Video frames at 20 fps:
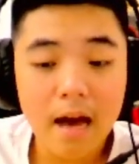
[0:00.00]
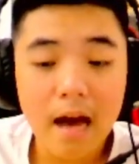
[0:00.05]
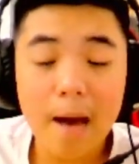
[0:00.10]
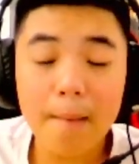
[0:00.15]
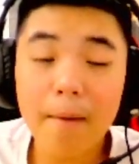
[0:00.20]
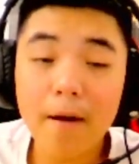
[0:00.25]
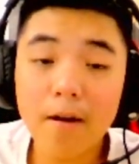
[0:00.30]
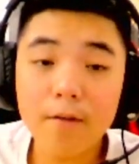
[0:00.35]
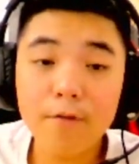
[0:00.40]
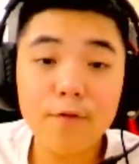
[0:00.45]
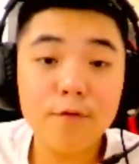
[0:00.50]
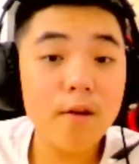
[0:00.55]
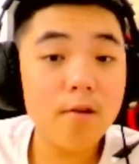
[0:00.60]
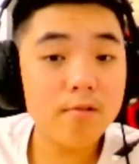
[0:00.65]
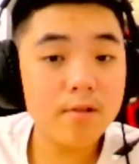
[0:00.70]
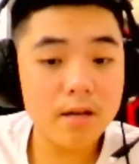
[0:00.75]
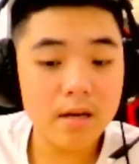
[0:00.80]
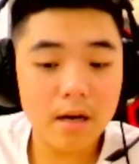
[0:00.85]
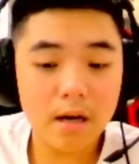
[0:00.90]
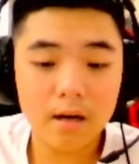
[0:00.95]
About the
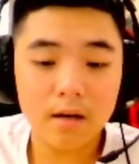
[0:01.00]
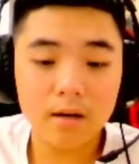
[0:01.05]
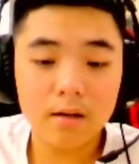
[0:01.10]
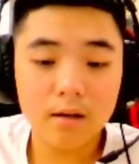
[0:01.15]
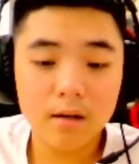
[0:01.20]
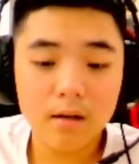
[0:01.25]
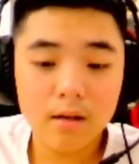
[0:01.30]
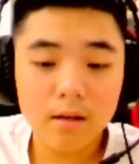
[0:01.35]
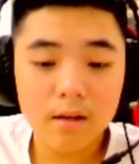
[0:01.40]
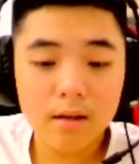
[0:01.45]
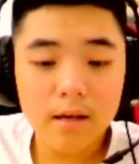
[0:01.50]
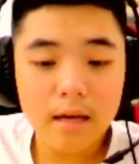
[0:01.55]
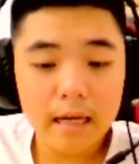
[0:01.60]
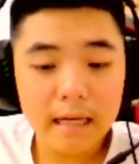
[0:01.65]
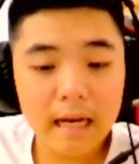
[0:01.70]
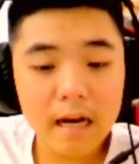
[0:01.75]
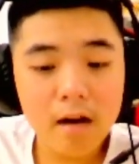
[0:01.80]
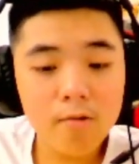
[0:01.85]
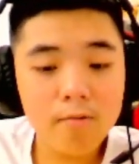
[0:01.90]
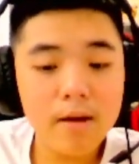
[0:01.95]
future,
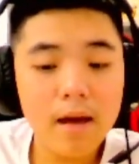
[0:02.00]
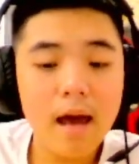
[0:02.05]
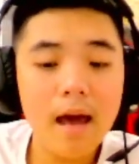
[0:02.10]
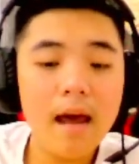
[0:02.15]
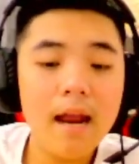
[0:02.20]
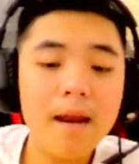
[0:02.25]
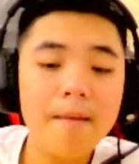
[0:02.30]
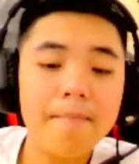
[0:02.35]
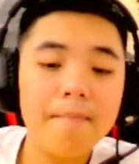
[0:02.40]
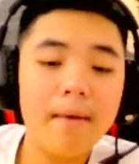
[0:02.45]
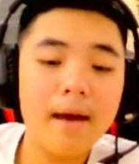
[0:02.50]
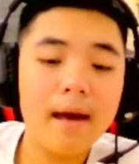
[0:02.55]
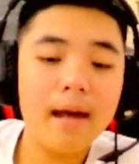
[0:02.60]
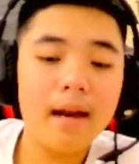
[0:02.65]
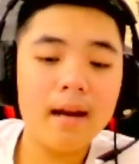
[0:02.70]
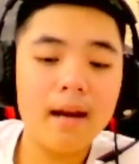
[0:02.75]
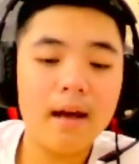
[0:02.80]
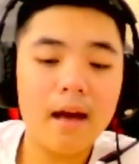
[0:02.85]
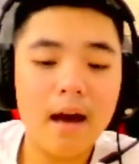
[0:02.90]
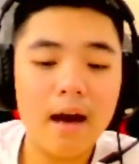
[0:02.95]
can we
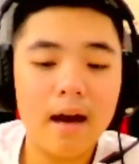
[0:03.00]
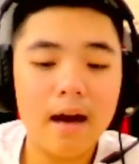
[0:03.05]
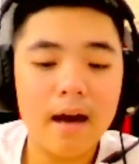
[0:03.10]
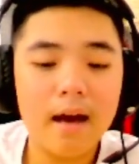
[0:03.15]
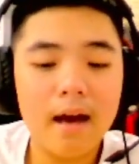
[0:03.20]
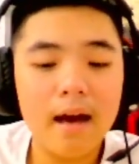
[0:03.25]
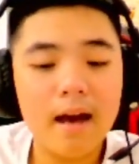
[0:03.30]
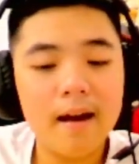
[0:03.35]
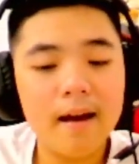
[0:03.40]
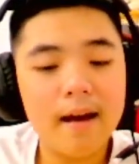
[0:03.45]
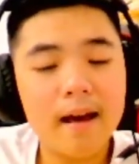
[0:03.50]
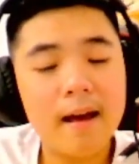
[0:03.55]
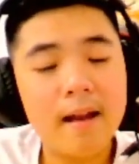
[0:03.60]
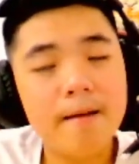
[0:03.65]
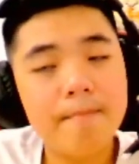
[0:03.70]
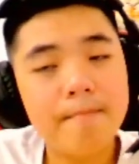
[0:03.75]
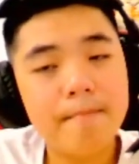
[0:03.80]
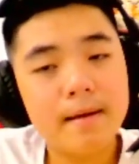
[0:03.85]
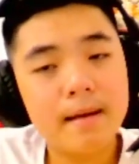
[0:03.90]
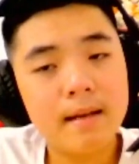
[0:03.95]
eliminate, uh,
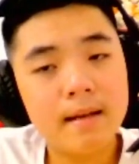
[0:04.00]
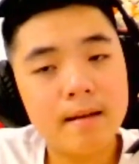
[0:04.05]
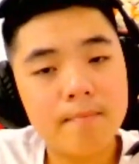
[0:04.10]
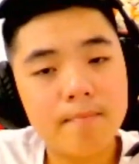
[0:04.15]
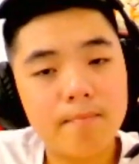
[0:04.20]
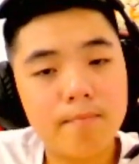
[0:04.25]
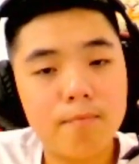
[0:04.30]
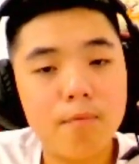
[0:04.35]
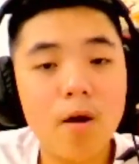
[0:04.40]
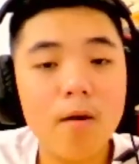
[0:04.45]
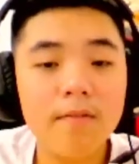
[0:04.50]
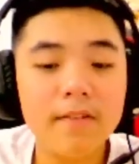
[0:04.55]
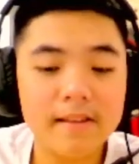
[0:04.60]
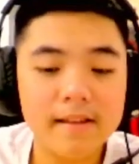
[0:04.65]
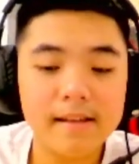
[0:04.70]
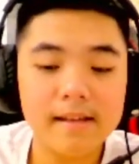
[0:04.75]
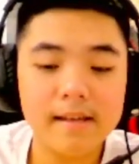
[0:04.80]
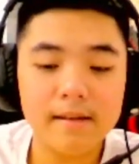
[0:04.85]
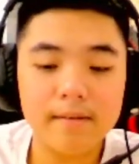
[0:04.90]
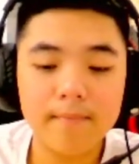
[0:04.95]
eliminate
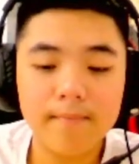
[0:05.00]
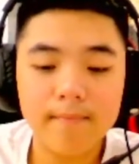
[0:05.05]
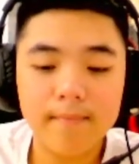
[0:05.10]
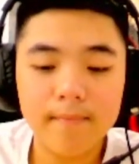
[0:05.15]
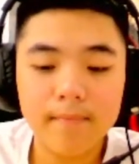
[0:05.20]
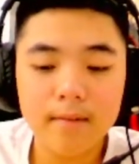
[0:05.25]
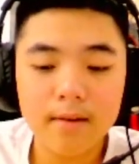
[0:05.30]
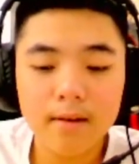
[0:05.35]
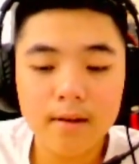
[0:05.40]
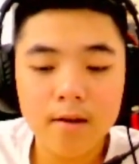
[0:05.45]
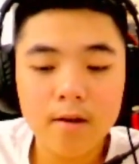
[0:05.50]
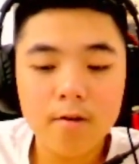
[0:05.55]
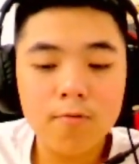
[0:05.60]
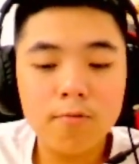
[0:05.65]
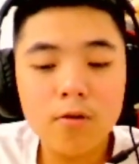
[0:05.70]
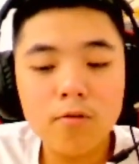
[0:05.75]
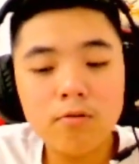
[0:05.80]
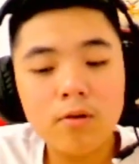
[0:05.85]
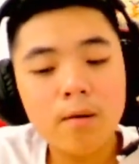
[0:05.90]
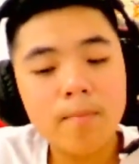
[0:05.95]
poverty?
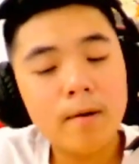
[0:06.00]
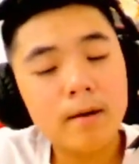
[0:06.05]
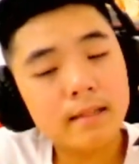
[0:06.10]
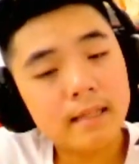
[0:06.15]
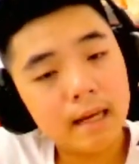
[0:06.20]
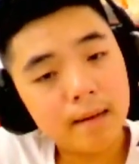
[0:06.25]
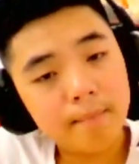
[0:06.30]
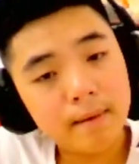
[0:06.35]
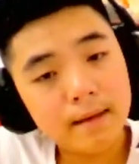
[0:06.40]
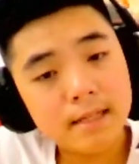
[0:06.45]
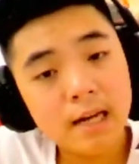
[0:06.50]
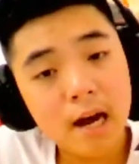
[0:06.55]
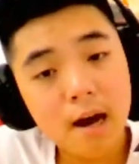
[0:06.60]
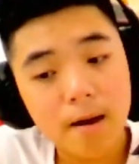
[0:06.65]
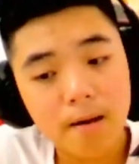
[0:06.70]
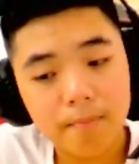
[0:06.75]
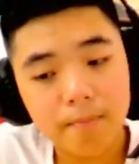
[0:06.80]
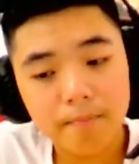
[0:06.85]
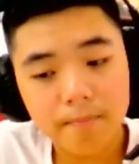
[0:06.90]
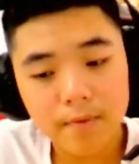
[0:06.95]
Will robots take my
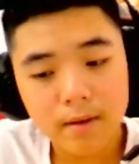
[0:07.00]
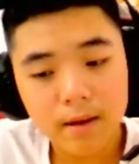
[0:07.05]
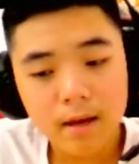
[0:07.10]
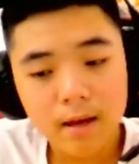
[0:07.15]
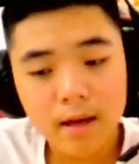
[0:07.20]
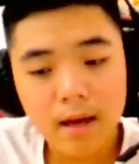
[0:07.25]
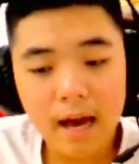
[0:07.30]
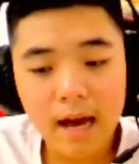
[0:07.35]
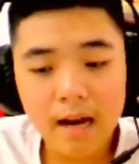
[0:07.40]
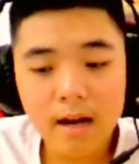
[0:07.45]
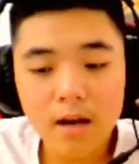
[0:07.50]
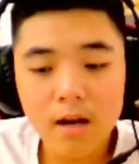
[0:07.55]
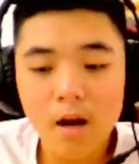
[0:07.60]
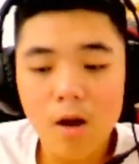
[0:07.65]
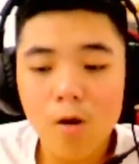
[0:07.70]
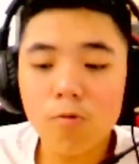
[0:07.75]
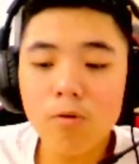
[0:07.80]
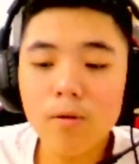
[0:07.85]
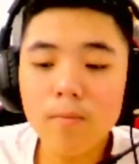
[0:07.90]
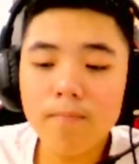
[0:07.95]
job? And
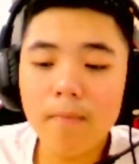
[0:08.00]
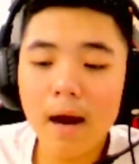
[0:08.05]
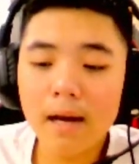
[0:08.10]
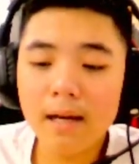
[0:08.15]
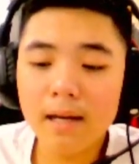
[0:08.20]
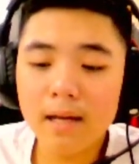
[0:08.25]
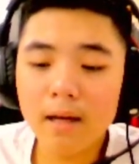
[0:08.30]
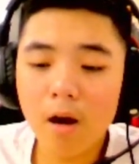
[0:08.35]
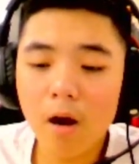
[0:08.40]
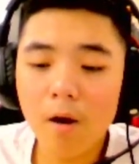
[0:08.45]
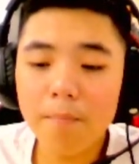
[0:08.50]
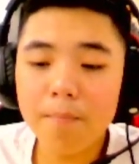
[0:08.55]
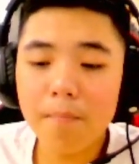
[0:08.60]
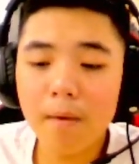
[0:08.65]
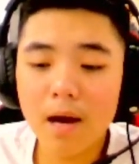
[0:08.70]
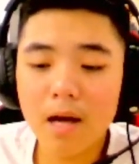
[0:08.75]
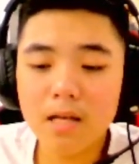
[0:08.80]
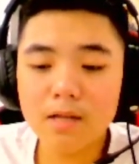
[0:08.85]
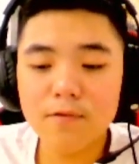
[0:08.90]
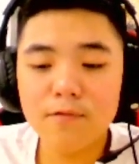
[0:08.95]
would mining on
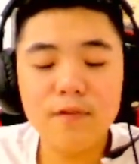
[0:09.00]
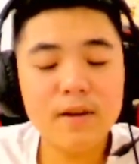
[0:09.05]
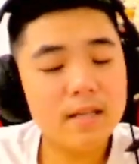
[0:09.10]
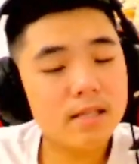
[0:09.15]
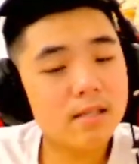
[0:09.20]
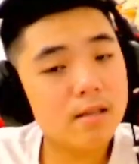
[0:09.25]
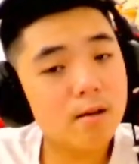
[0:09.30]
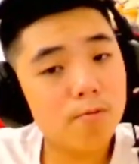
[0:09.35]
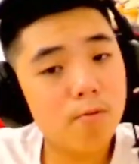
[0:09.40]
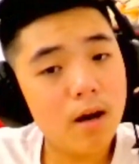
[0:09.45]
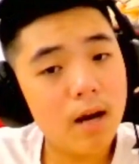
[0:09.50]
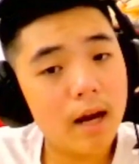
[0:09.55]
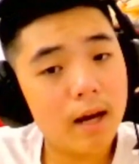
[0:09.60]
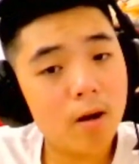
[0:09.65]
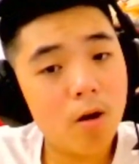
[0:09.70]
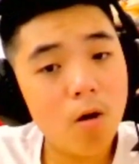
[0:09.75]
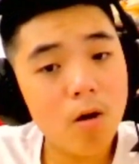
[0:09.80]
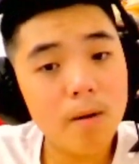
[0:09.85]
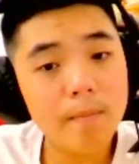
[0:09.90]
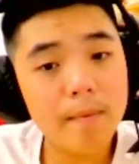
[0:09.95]
Mars fix the world
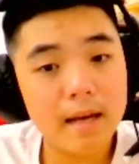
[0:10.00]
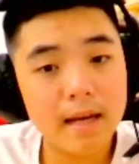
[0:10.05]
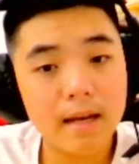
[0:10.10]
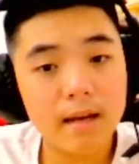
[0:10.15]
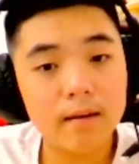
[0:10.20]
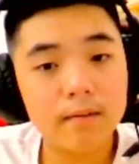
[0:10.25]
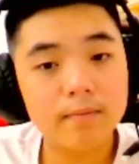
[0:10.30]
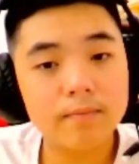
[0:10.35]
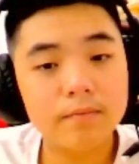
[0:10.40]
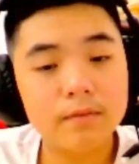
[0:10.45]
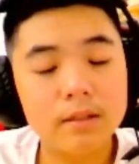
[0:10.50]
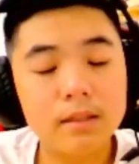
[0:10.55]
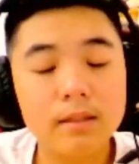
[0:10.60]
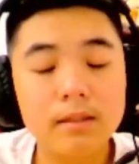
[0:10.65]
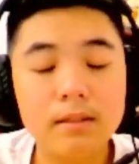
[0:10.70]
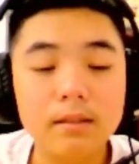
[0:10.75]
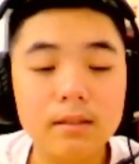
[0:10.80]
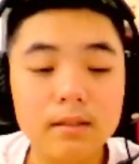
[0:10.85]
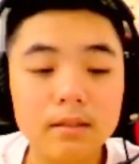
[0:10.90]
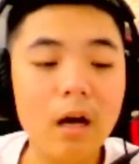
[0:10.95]
economy?
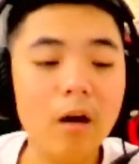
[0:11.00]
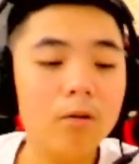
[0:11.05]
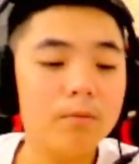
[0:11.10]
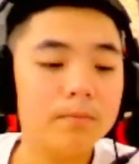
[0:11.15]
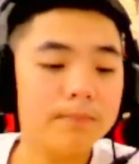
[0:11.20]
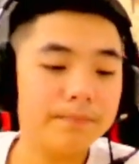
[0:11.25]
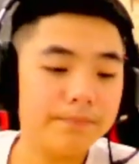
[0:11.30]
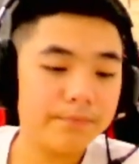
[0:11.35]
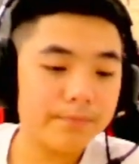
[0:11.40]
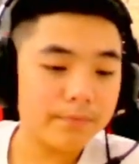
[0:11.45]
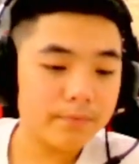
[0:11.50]
So,